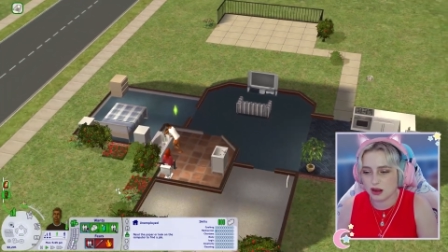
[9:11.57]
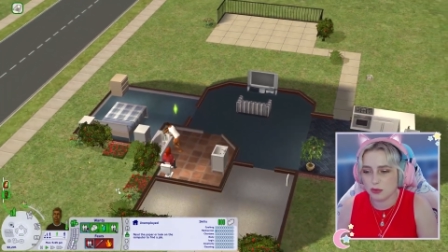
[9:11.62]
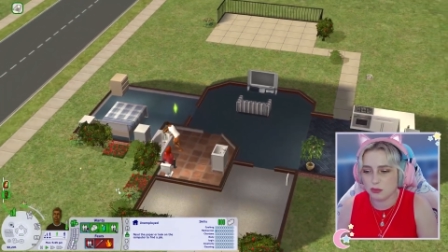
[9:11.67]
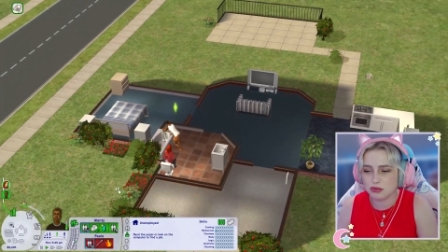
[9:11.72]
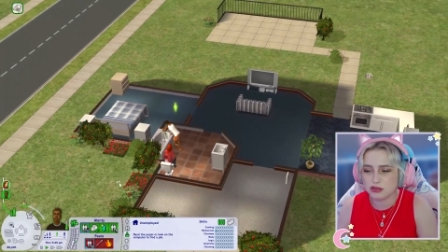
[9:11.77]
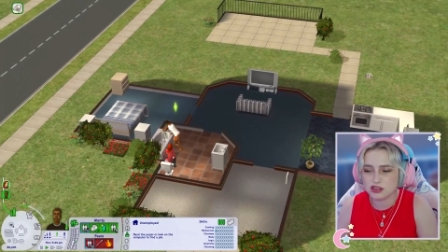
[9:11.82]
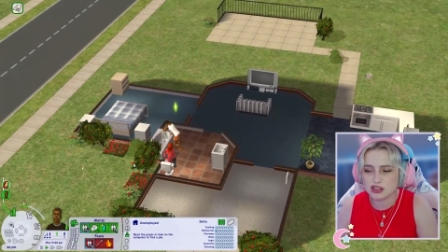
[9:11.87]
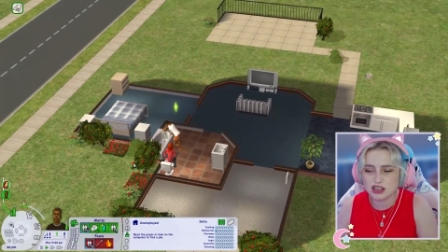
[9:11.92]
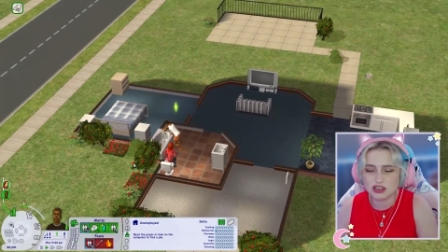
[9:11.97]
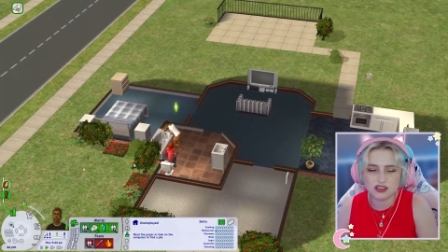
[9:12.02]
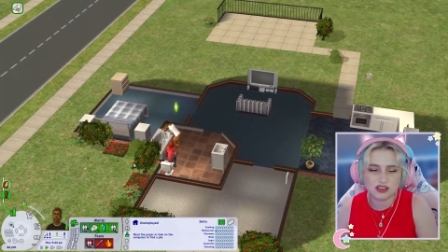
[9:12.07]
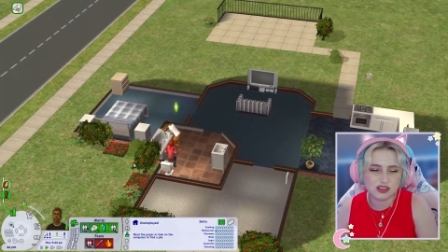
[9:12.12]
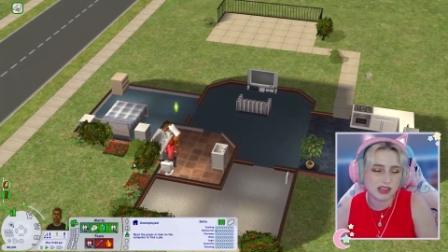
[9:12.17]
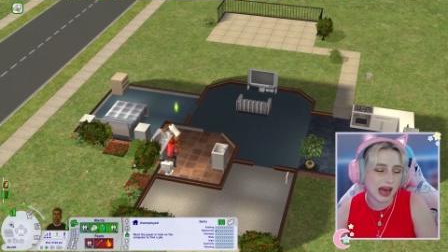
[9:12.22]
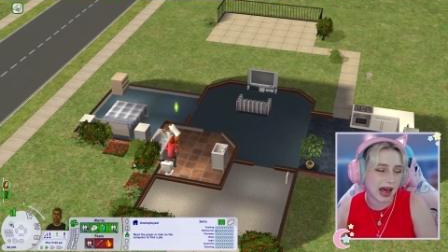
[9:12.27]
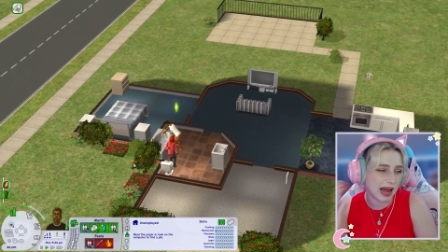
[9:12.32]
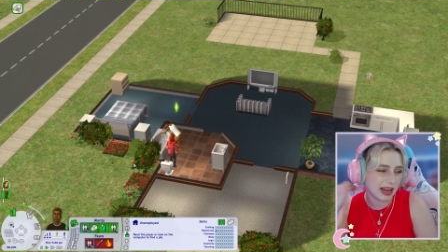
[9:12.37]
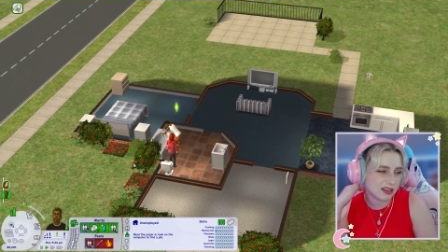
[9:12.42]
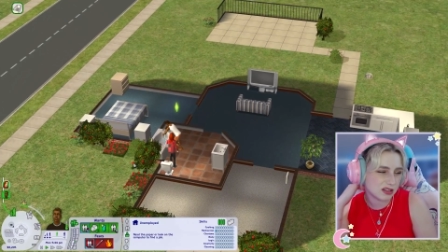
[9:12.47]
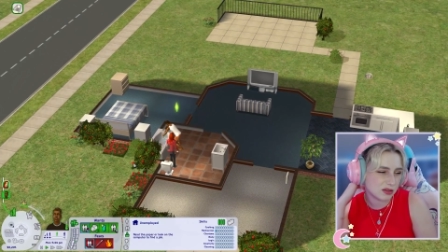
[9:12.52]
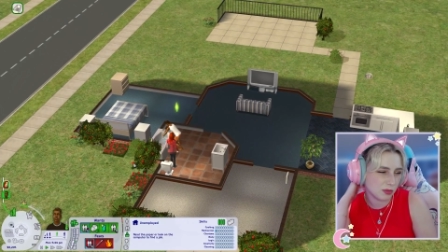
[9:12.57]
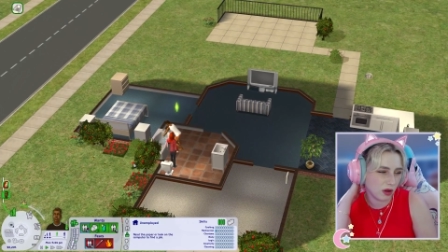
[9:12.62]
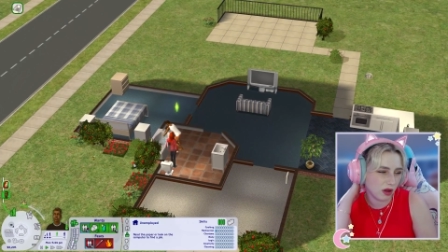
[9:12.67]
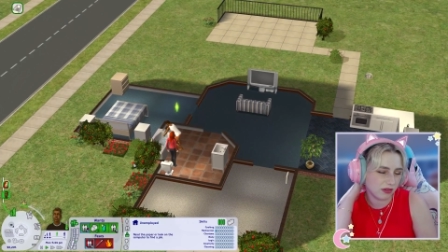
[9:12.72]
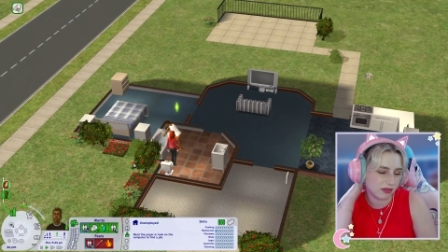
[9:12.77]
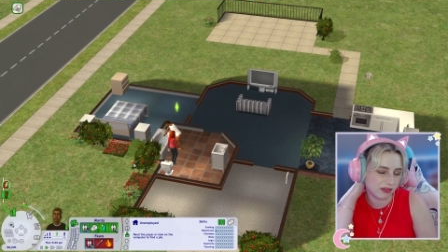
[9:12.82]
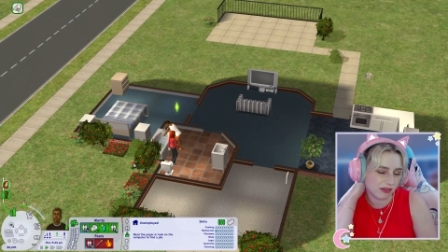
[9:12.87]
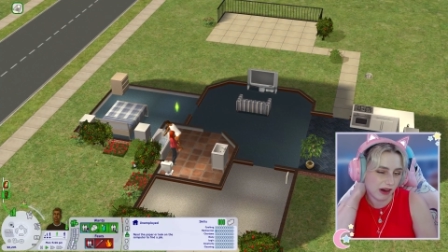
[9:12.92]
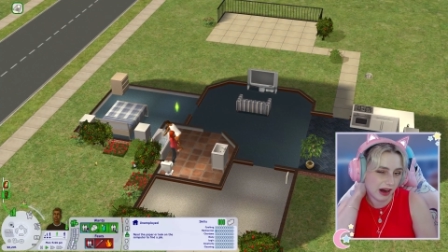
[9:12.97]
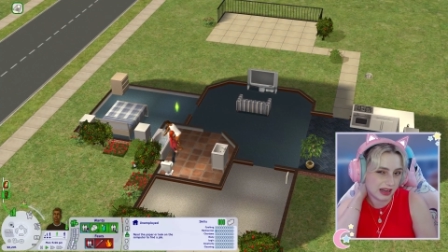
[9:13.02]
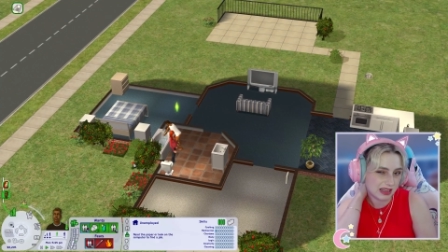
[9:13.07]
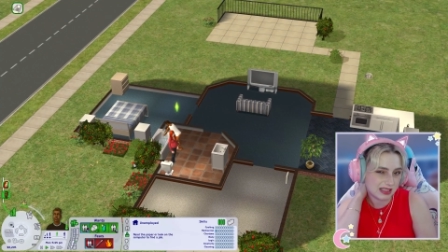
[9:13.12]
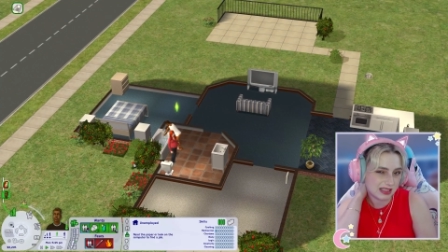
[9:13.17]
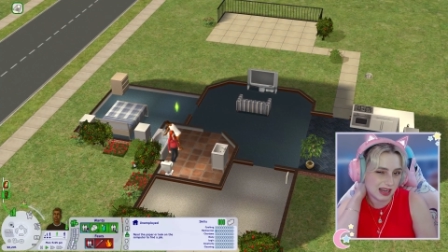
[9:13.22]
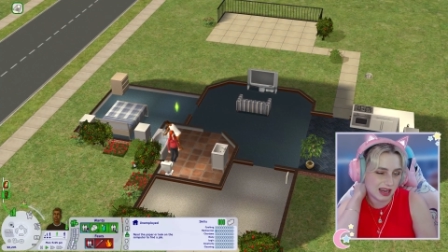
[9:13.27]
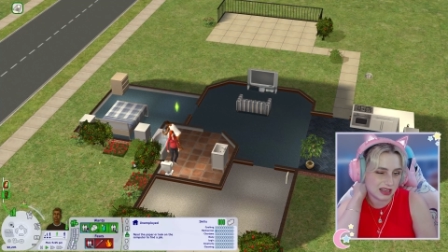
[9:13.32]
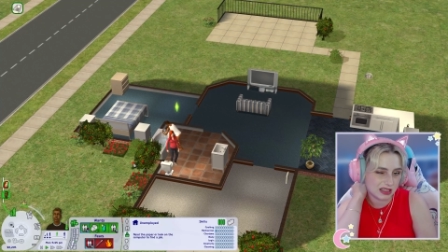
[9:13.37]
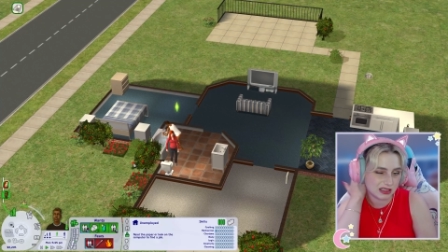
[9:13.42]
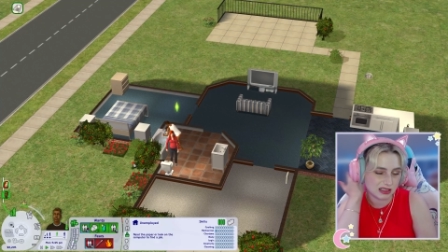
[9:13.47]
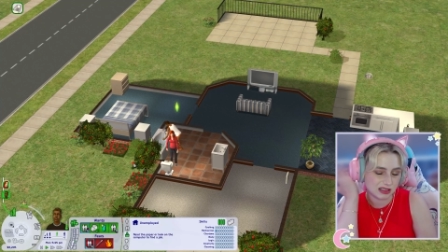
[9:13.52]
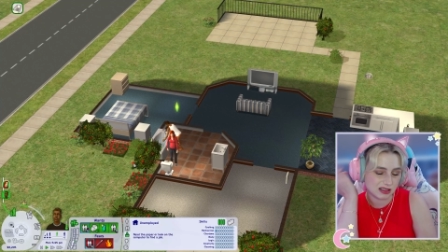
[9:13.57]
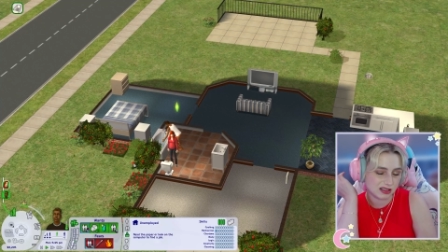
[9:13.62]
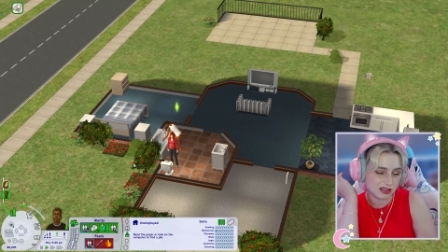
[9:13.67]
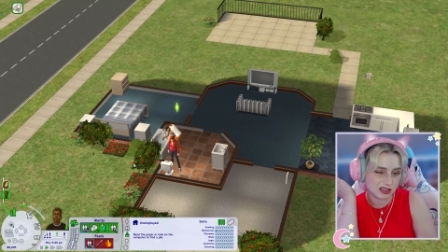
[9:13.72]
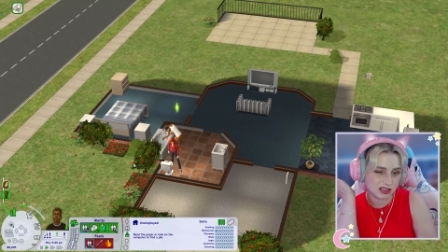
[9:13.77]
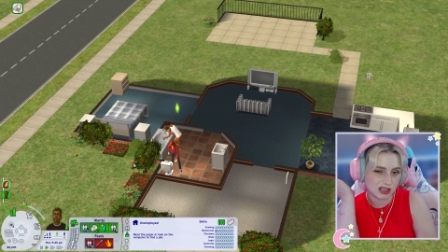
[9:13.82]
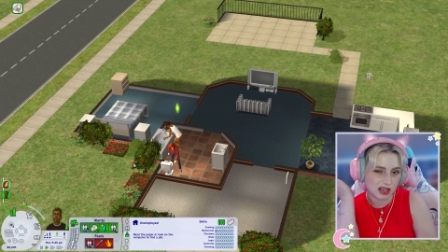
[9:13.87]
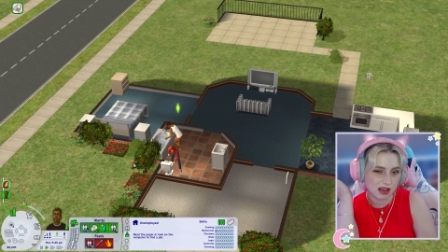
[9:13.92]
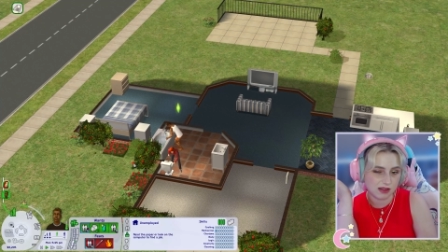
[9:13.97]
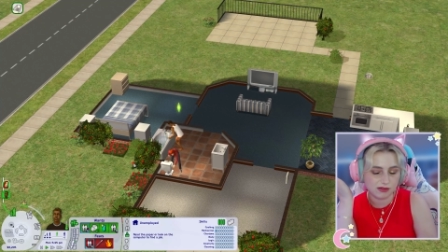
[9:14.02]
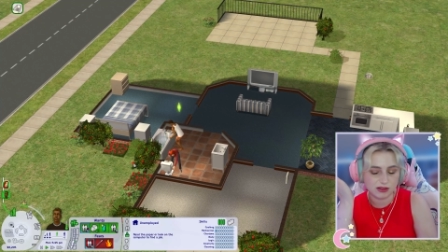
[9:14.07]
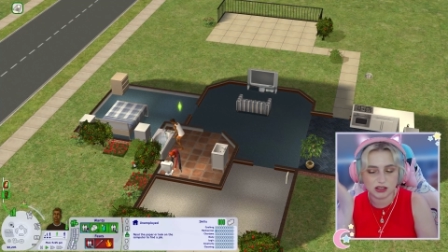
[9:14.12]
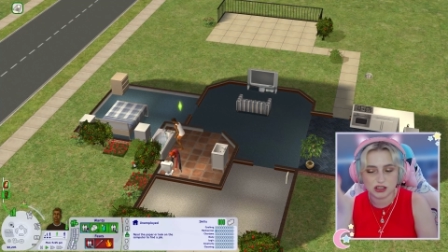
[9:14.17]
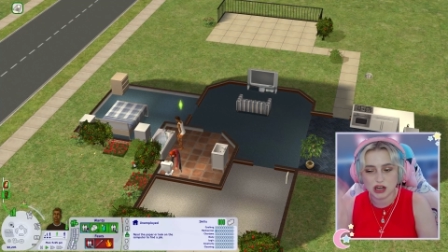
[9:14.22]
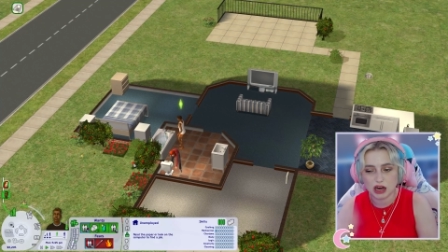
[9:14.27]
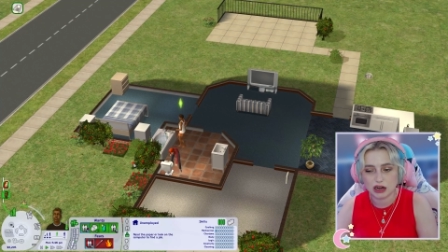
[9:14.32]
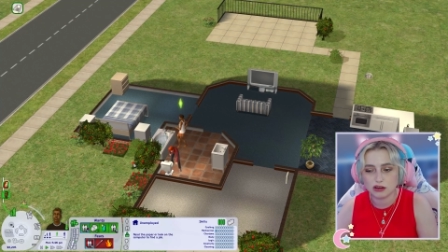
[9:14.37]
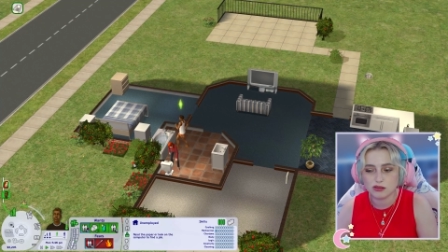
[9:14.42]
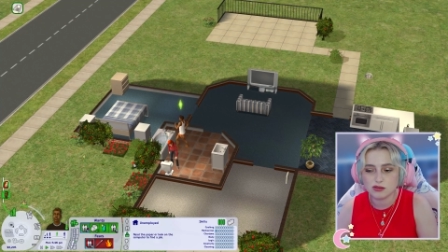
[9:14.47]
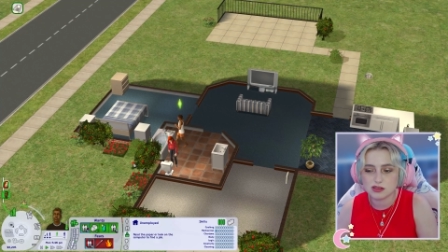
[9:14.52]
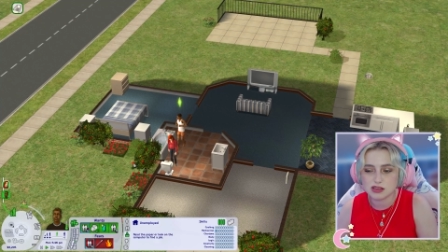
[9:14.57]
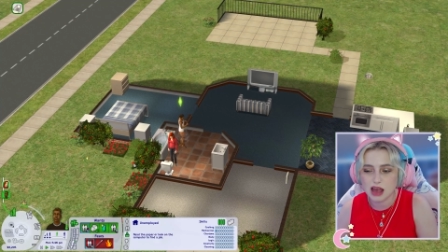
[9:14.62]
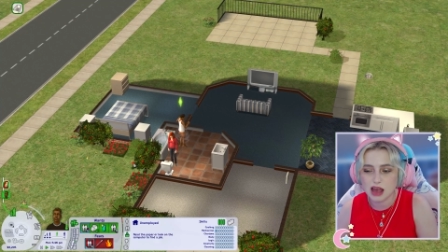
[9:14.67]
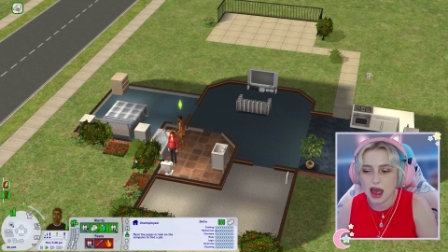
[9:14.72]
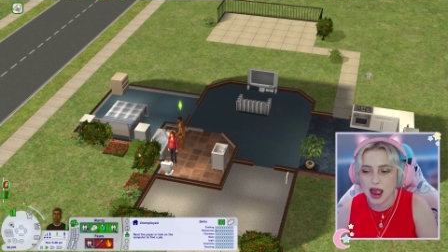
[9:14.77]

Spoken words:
and plus it just adds more variety in TV channels